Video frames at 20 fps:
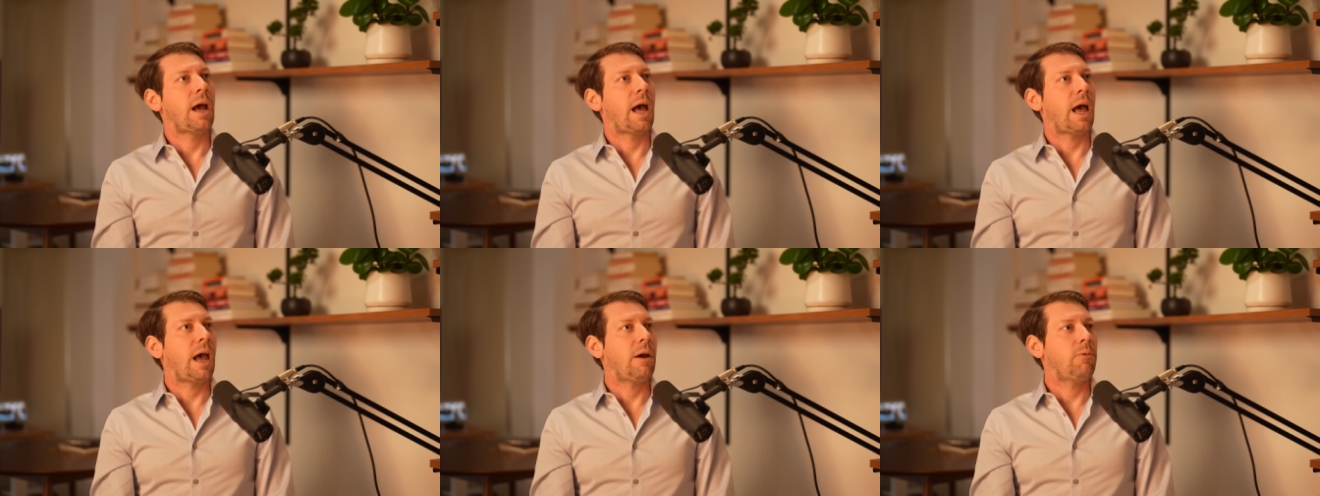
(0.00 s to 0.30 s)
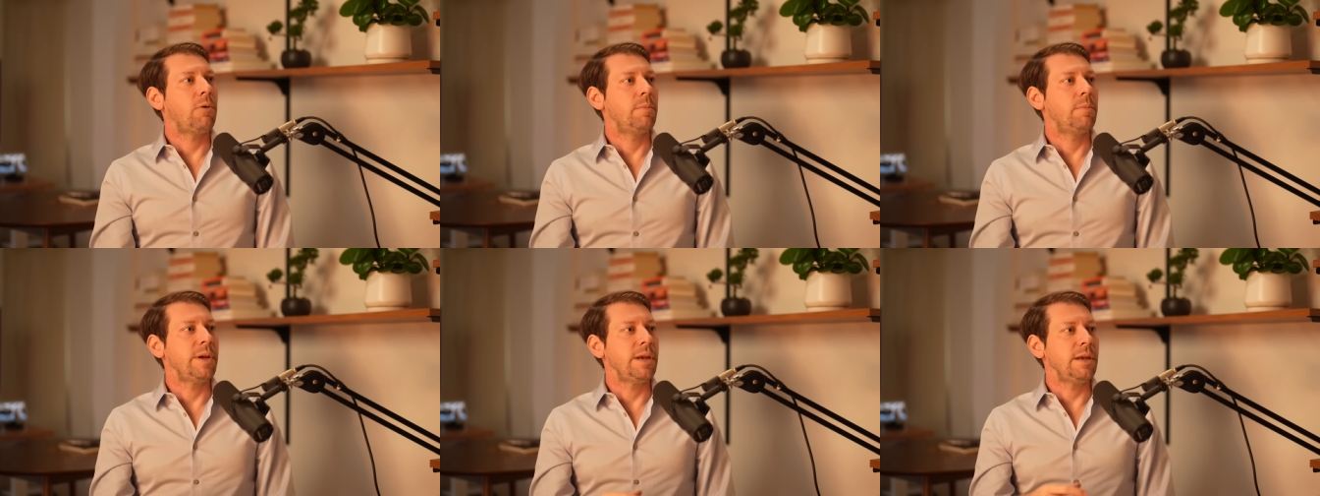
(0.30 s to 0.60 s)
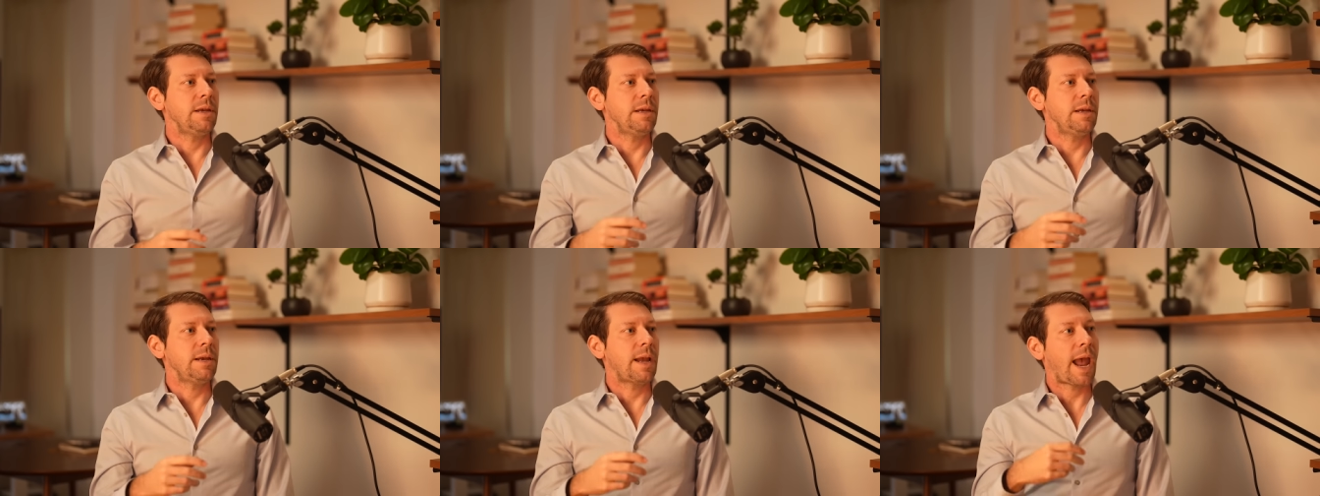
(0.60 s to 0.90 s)
I will
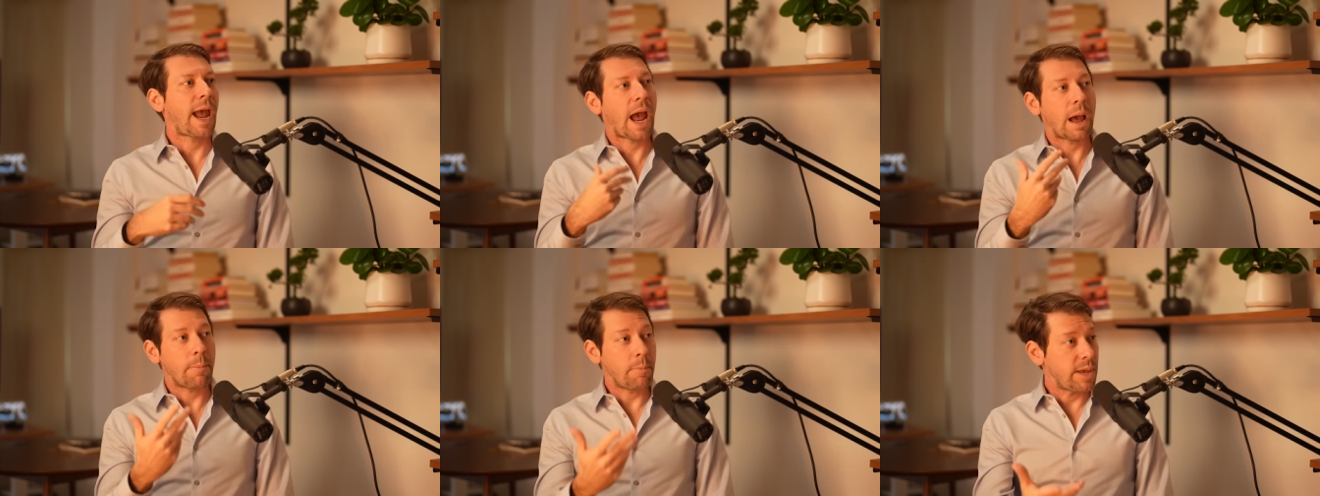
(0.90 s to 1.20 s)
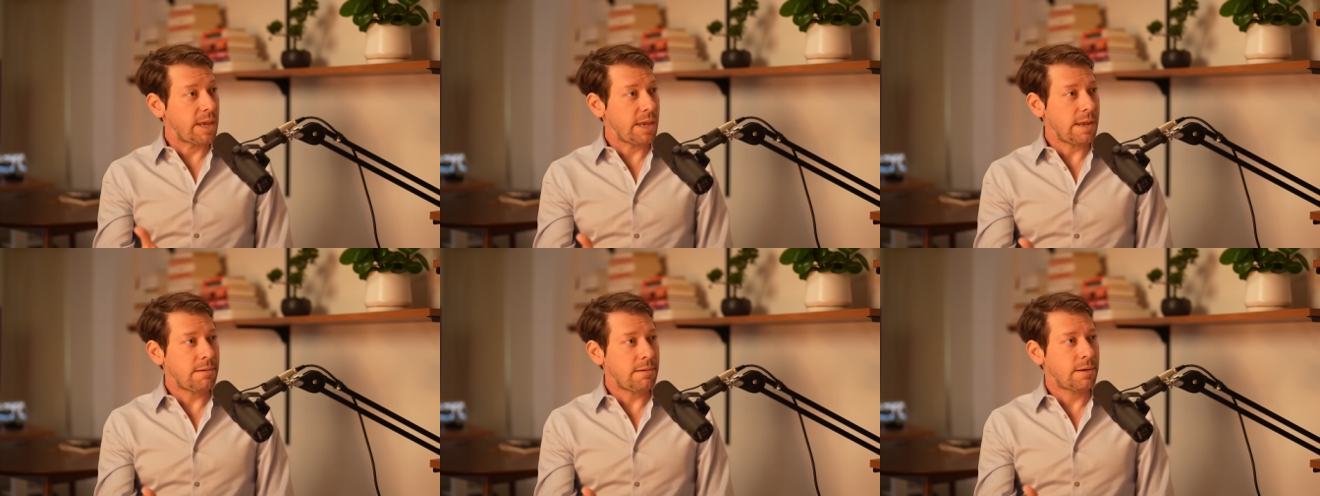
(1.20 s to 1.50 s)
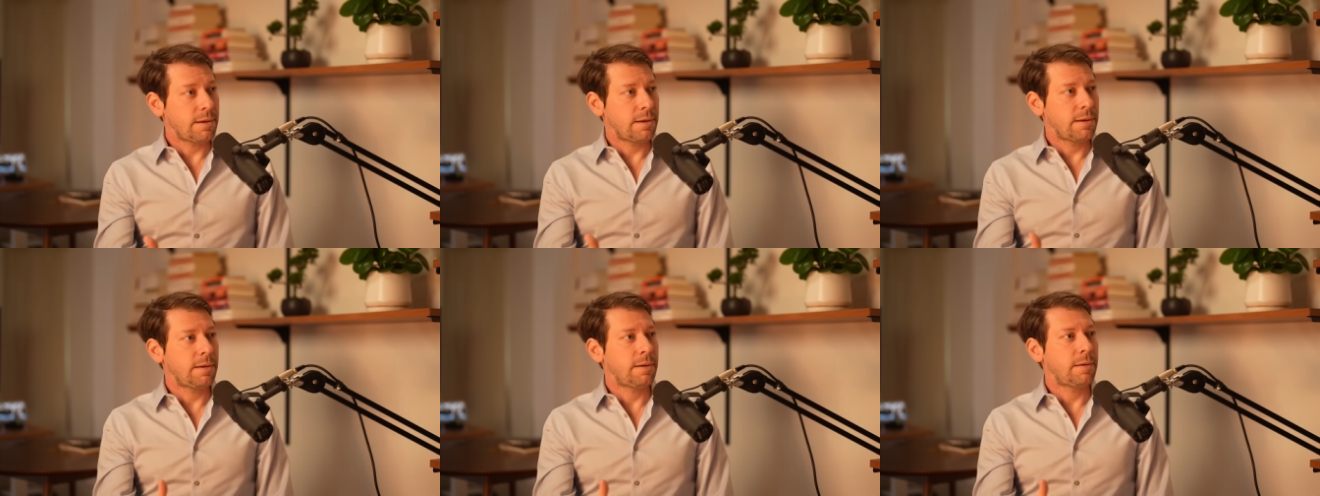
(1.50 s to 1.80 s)
be happy
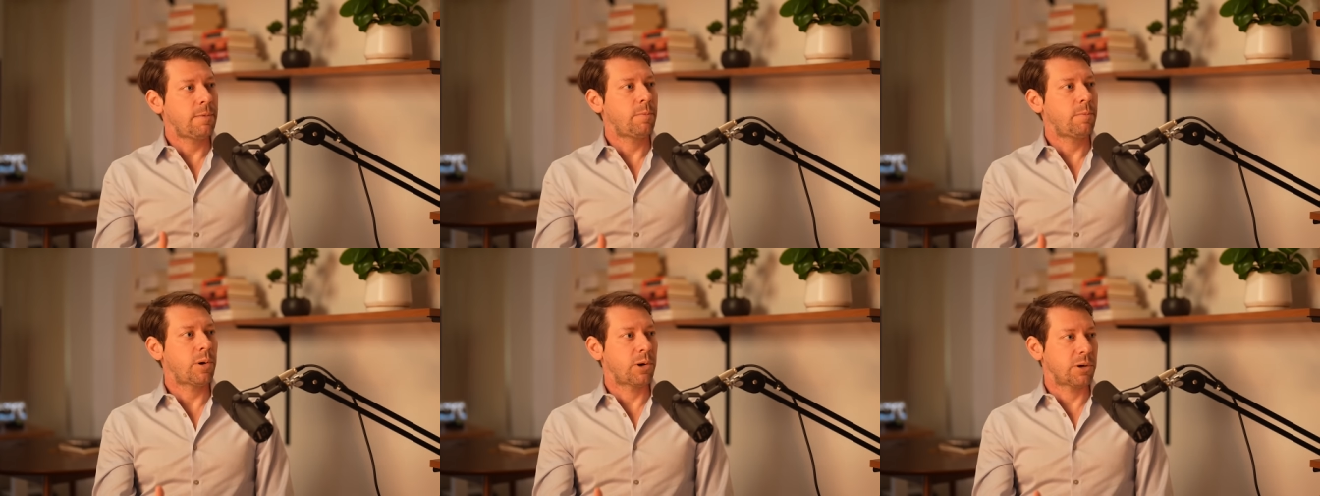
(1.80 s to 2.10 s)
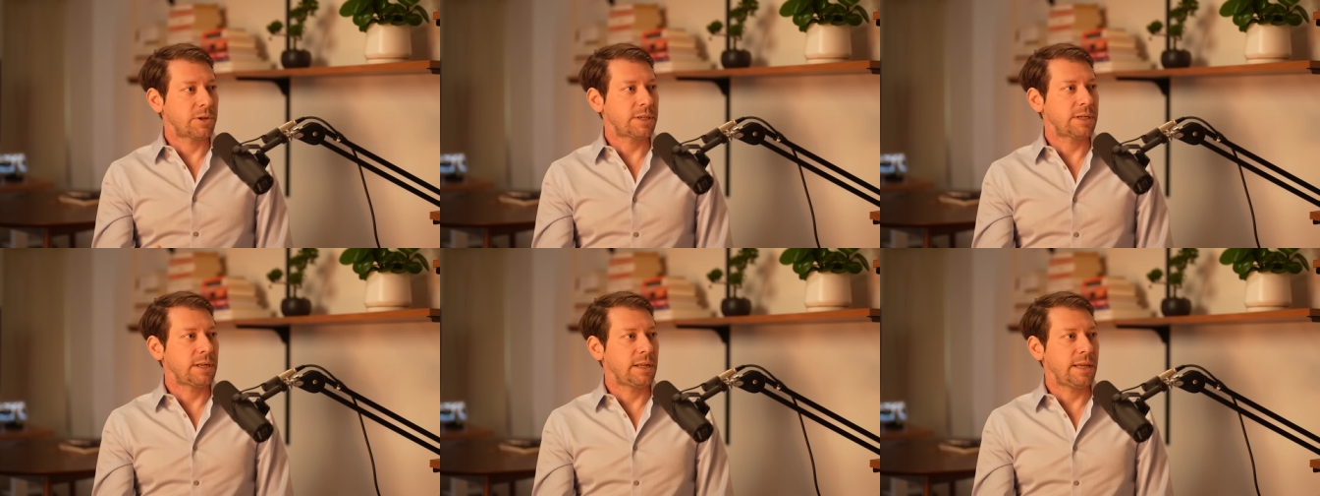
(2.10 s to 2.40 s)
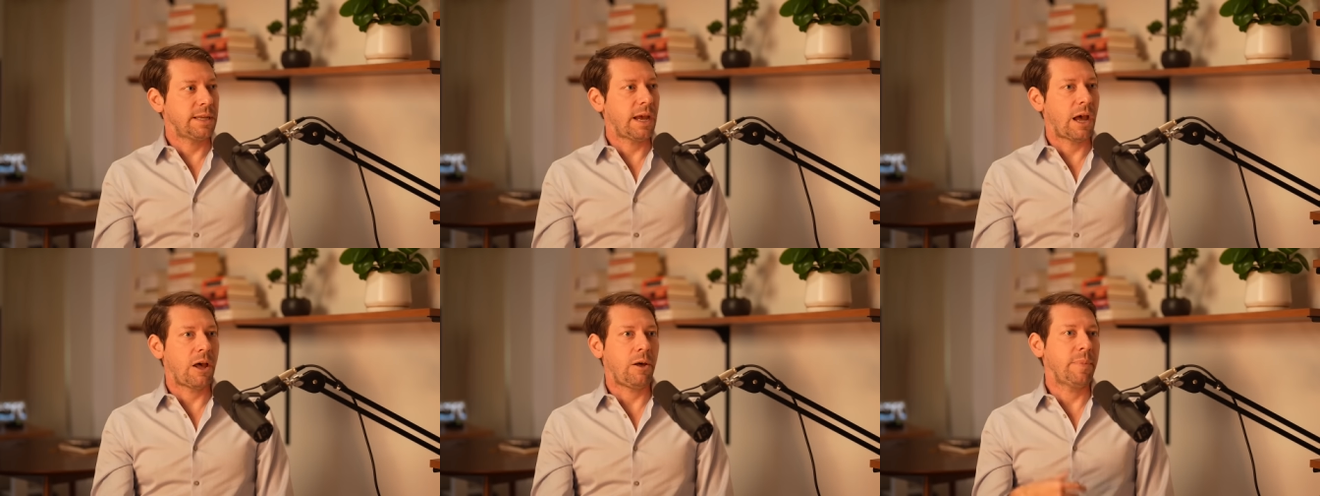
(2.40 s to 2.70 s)

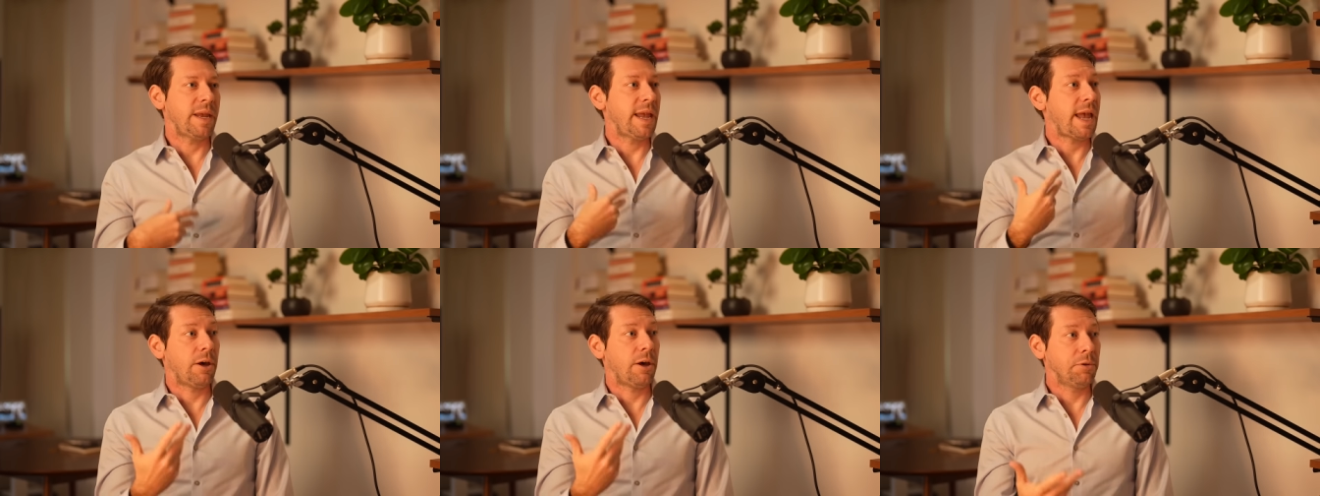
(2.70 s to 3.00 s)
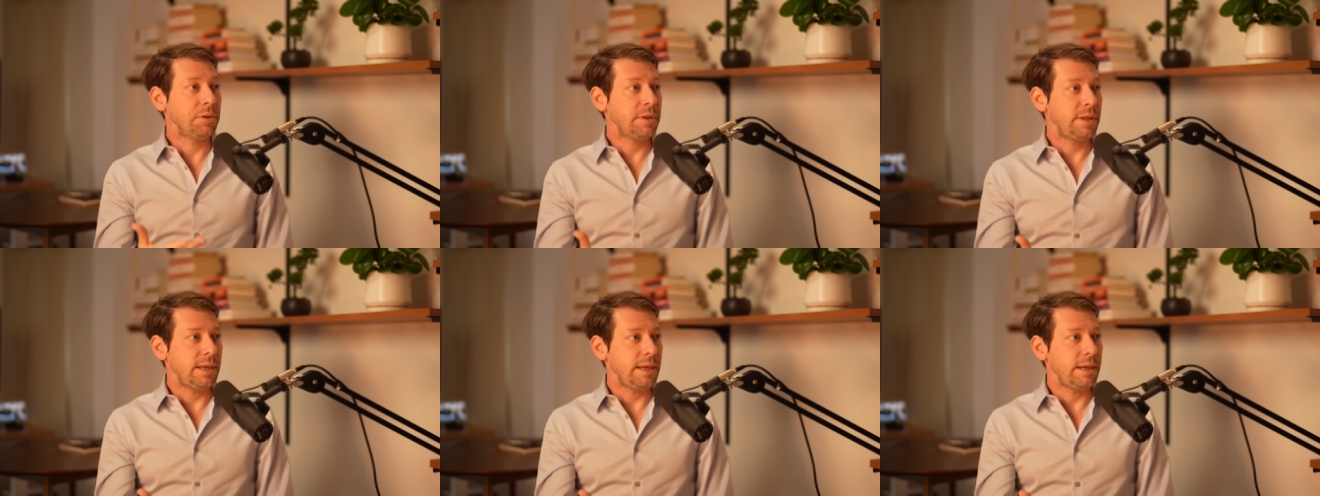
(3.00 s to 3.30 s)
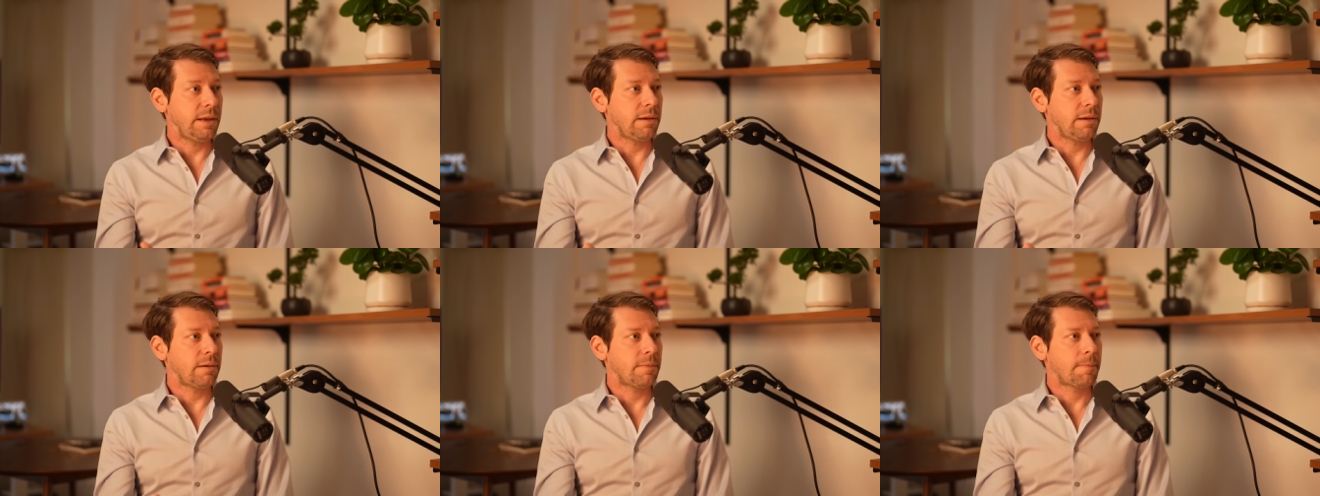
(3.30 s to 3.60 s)
personally. I'll be
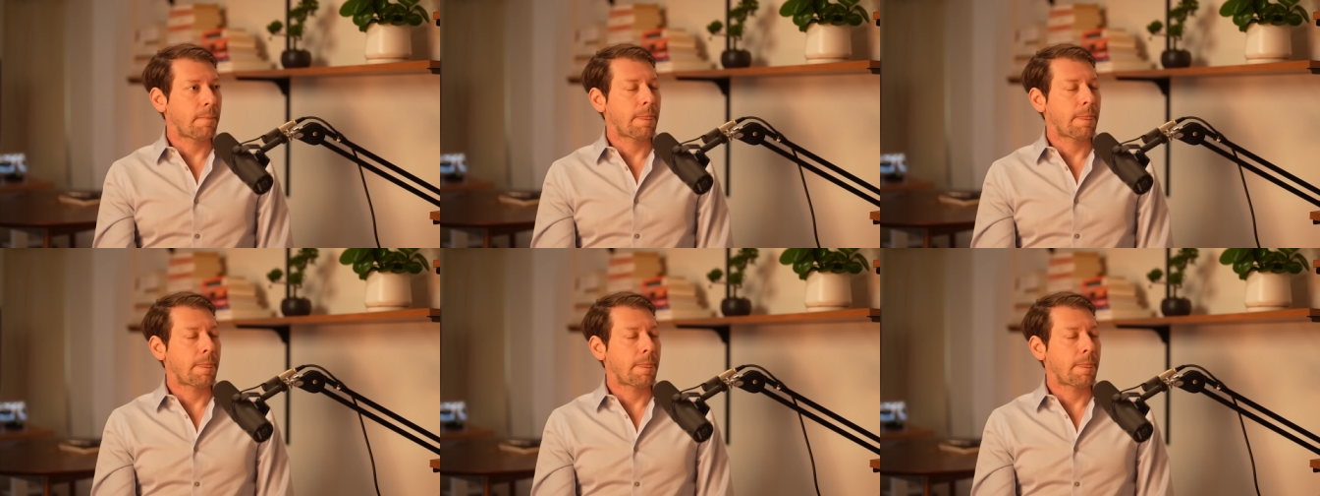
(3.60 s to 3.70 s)
healthy.